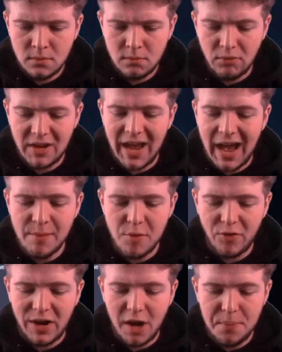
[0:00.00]
We get
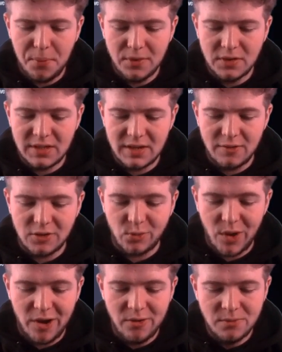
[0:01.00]
Amarillo points in there as
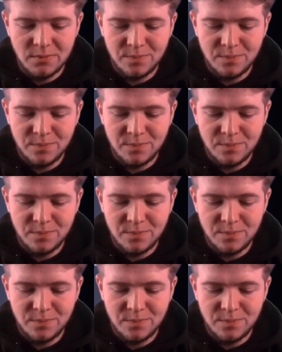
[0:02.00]
well.